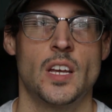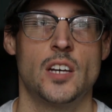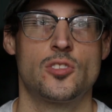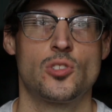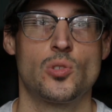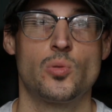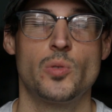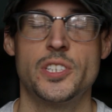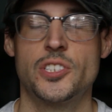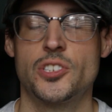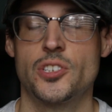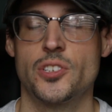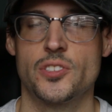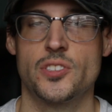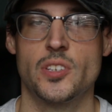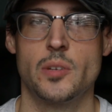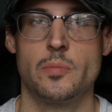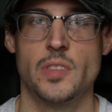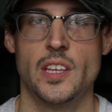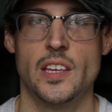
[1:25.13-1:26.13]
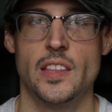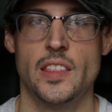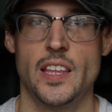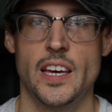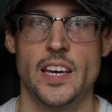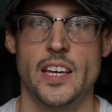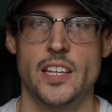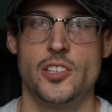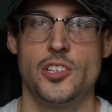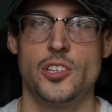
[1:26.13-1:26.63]
twitch or something
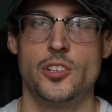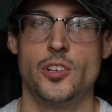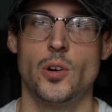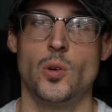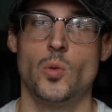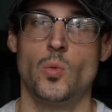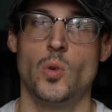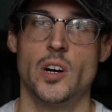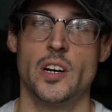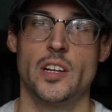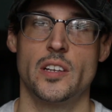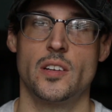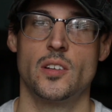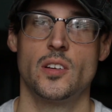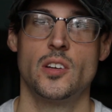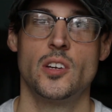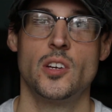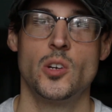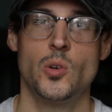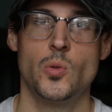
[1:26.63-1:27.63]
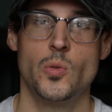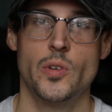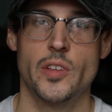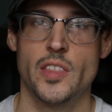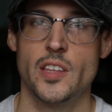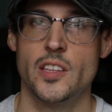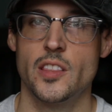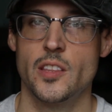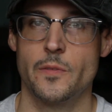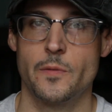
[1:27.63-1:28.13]
that you don't want
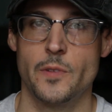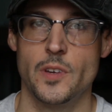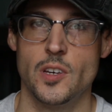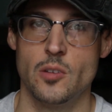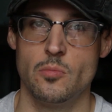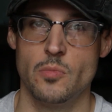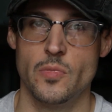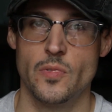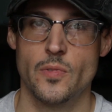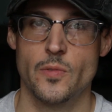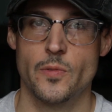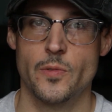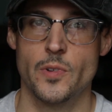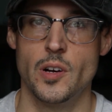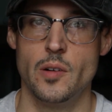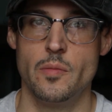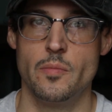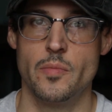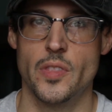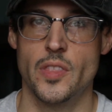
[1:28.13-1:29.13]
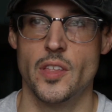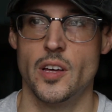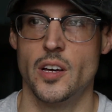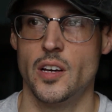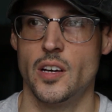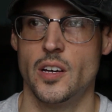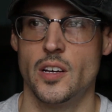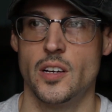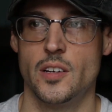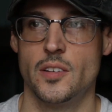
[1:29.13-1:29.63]
within the film from
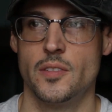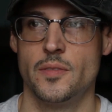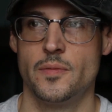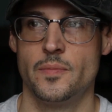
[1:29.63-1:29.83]
the